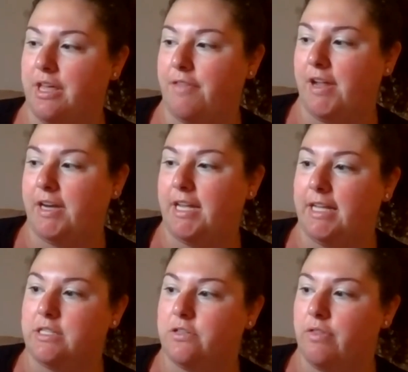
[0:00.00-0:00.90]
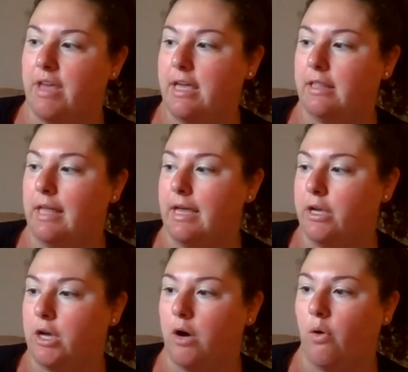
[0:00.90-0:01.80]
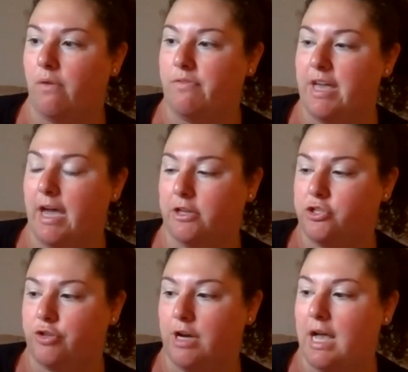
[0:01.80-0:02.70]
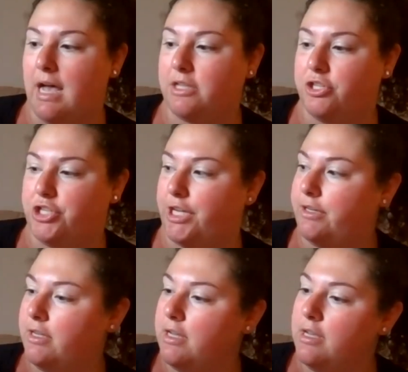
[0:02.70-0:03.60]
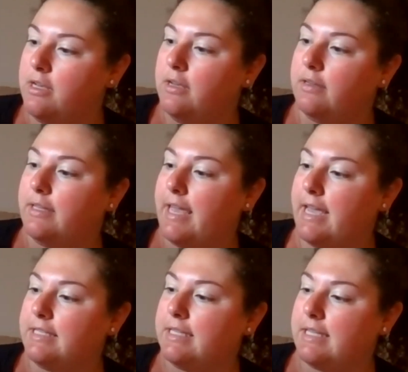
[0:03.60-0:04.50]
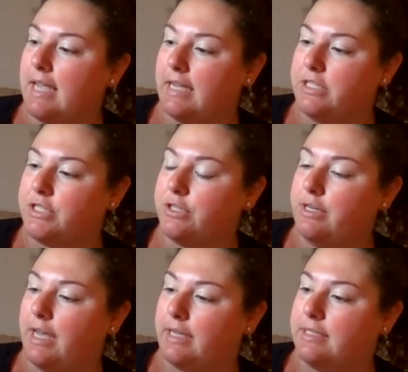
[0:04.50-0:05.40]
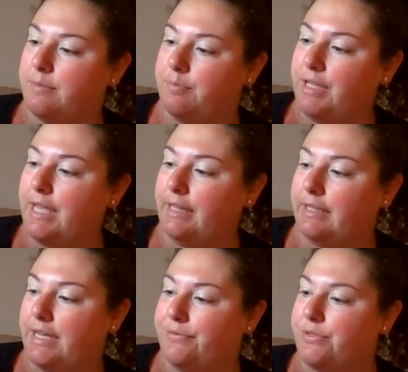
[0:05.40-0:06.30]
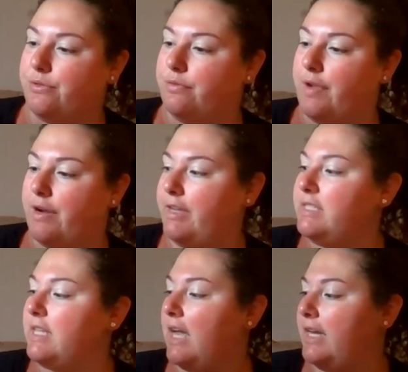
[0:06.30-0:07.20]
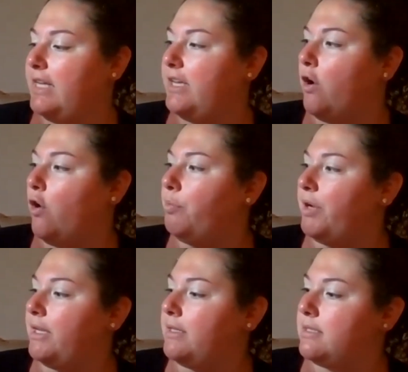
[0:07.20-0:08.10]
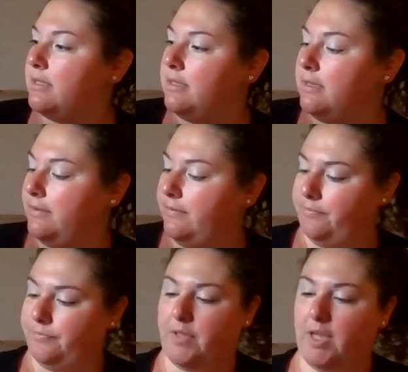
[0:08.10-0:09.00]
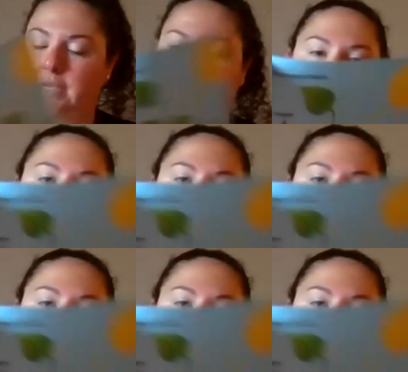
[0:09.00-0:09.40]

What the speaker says: than they need, so they let go of the extra oxygen. Gases enter and exit plant leaves through very tiny openings. Okay, so